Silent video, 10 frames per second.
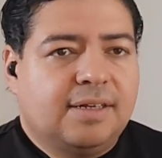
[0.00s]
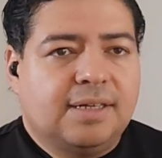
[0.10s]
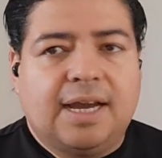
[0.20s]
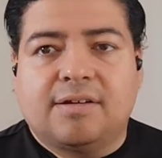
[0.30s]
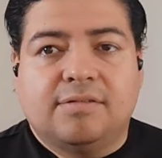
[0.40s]

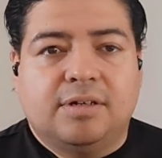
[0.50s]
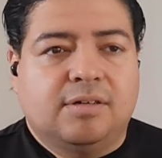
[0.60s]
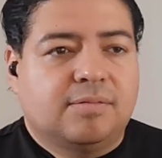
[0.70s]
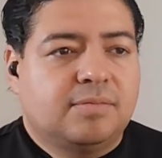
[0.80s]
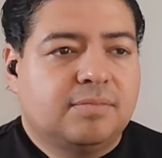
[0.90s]
I don't know.
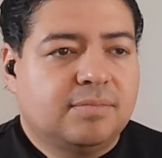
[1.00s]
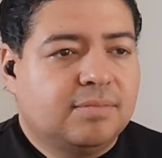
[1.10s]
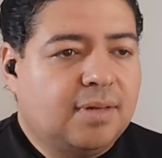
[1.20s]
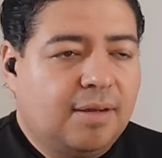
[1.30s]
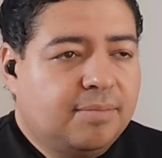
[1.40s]

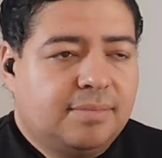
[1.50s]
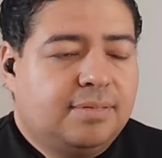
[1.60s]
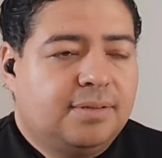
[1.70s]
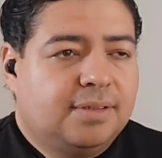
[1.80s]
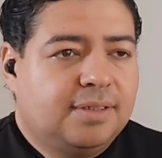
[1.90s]

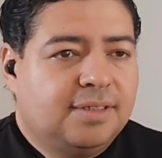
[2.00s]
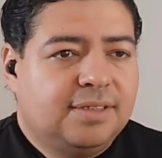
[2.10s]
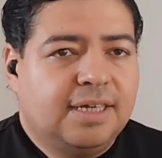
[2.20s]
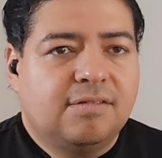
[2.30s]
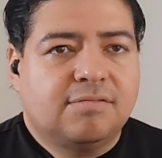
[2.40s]

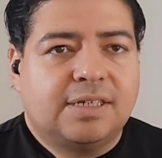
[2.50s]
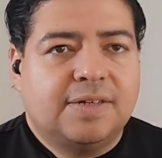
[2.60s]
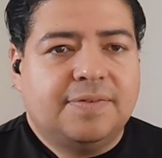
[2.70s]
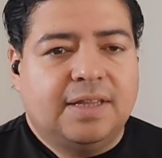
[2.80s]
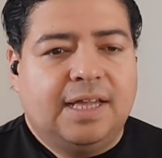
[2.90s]
They don't
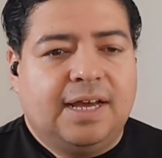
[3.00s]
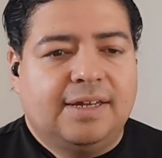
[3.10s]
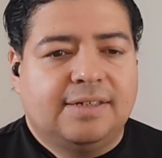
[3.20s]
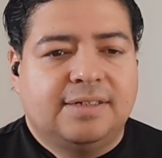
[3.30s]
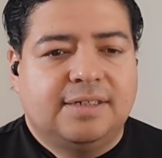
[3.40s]
give a lot.
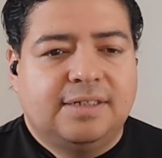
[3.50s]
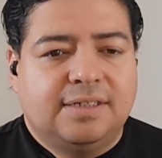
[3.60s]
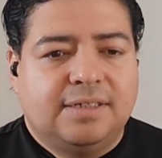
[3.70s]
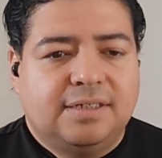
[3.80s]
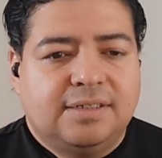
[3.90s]

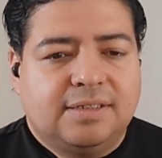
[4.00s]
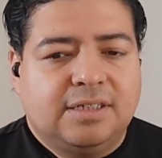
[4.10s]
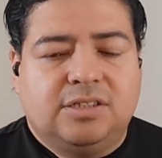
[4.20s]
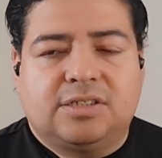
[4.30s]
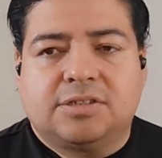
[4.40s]
They're
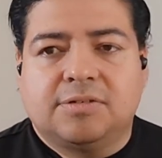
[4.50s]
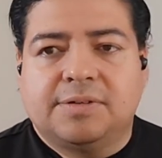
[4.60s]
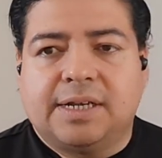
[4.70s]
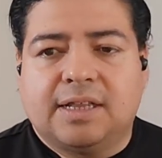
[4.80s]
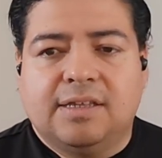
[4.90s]
just
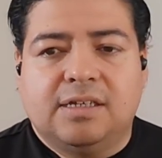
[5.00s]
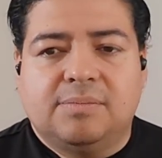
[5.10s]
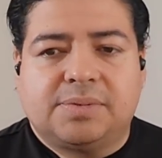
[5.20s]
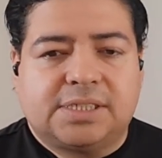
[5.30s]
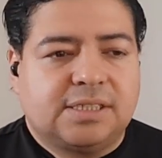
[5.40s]
showing
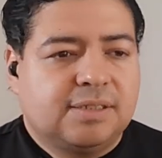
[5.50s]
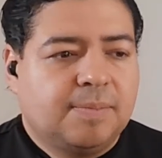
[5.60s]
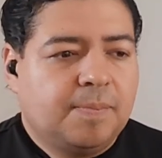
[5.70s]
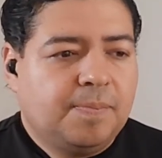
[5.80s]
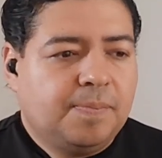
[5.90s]
clips.
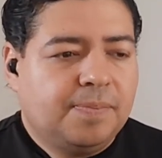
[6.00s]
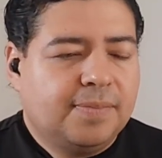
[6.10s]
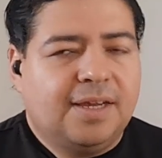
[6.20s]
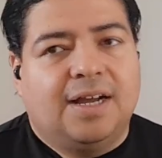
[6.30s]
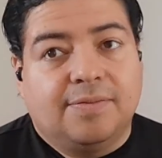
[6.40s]

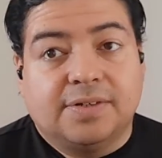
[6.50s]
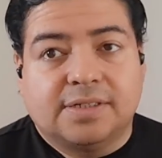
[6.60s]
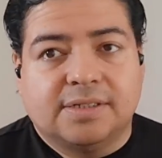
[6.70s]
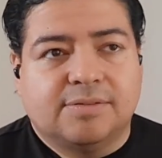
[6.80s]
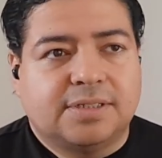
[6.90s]

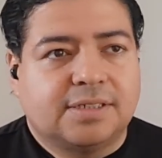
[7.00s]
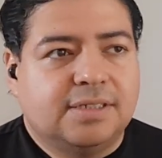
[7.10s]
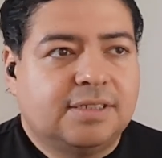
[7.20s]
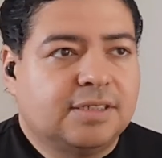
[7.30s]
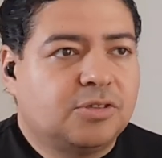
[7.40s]
Obviously, which
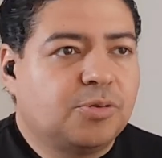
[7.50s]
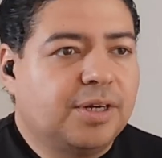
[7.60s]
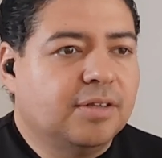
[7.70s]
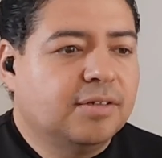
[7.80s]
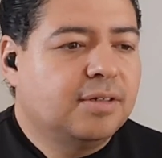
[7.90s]
it's a
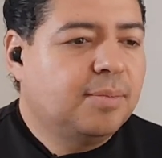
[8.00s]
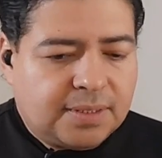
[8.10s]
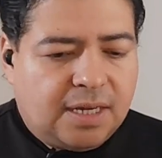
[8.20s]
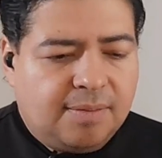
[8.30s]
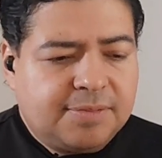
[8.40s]
trailer.
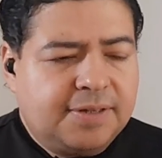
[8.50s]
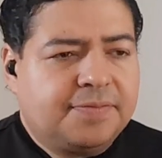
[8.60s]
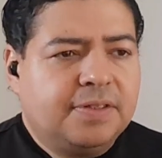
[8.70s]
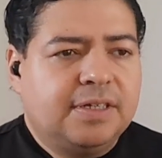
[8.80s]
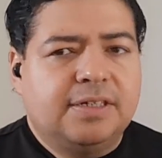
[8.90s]
I'm
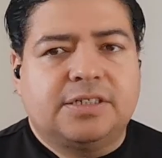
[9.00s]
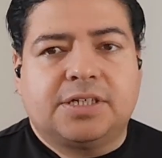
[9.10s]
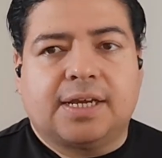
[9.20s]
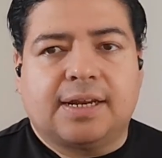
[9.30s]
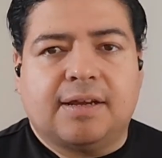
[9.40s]
definitely going to
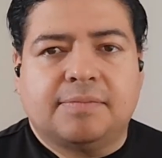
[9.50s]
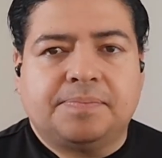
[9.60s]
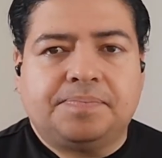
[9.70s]
check it out.